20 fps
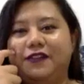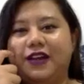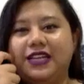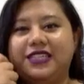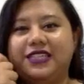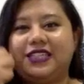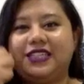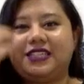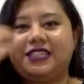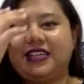
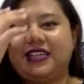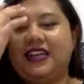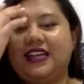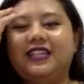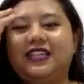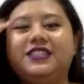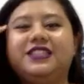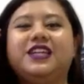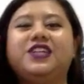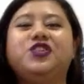defenses
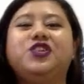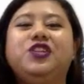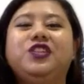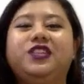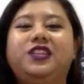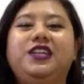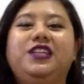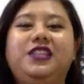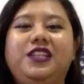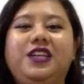under
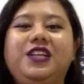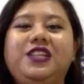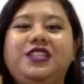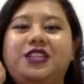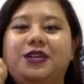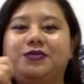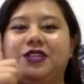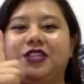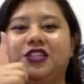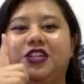section 13,
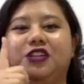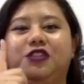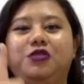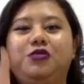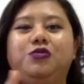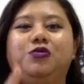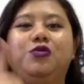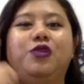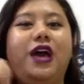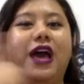subsection
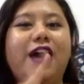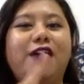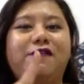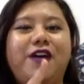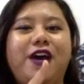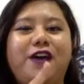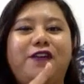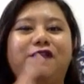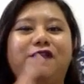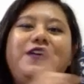2,
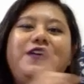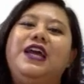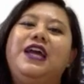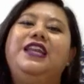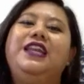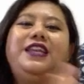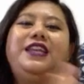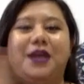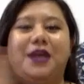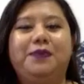FF
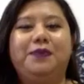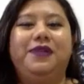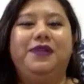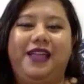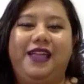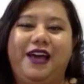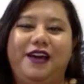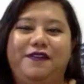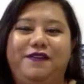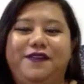and
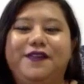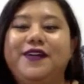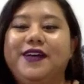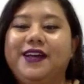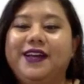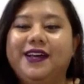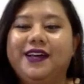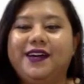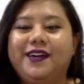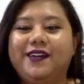double F.
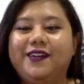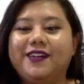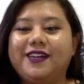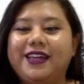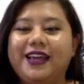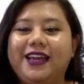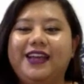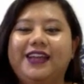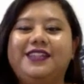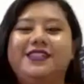
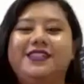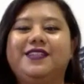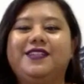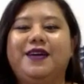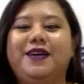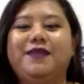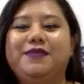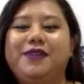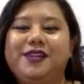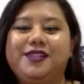Okay,
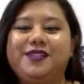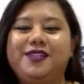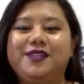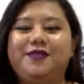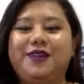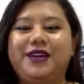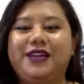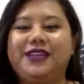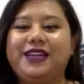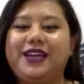so I'm not
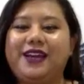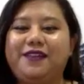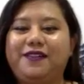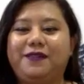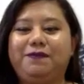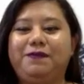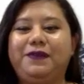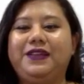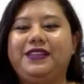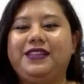sure why they are
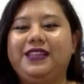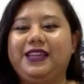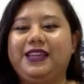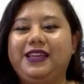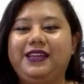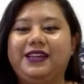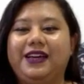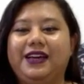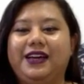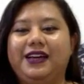
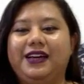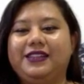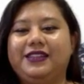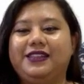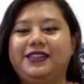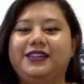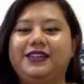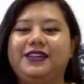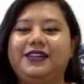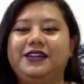repeating
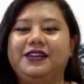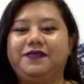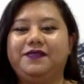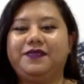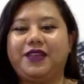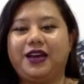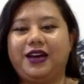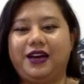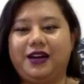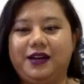
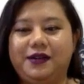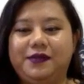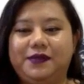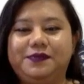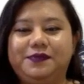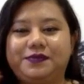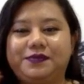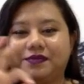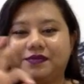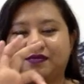
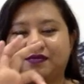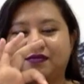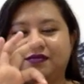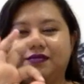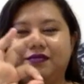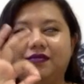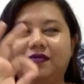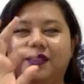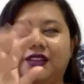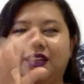the
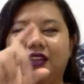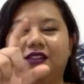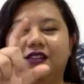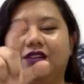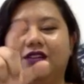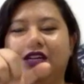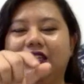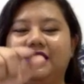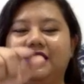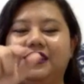
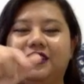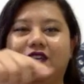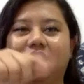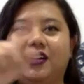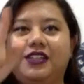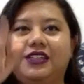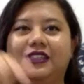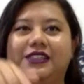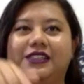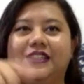what they
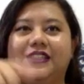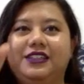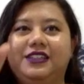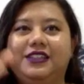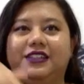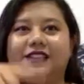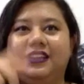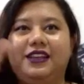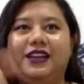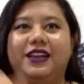call
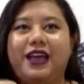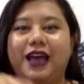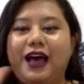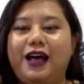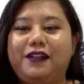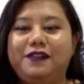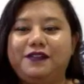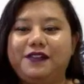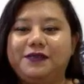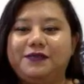the
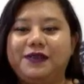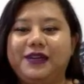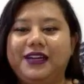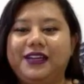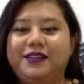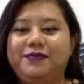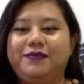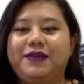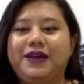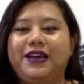
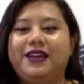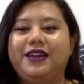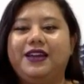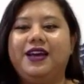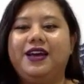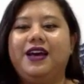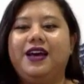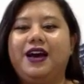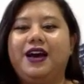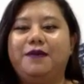alphabet, but
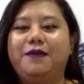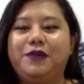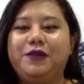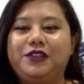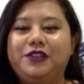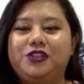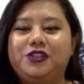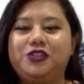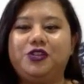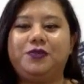I'm
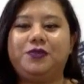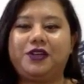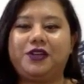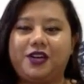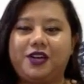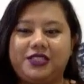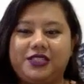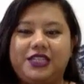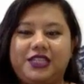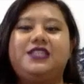pretty sure
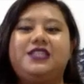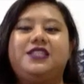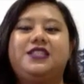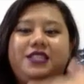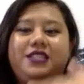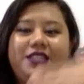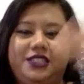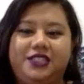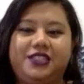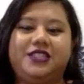because
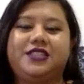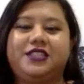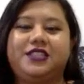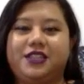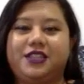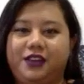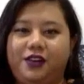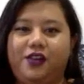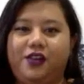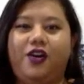this is
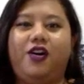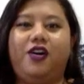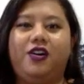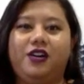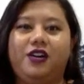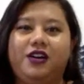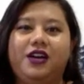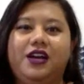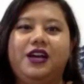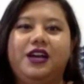a
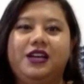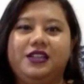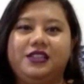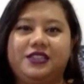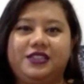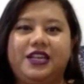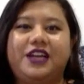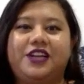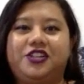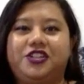long
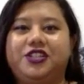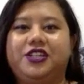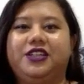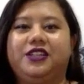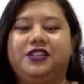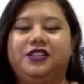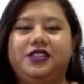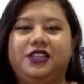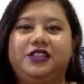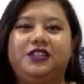
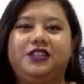section,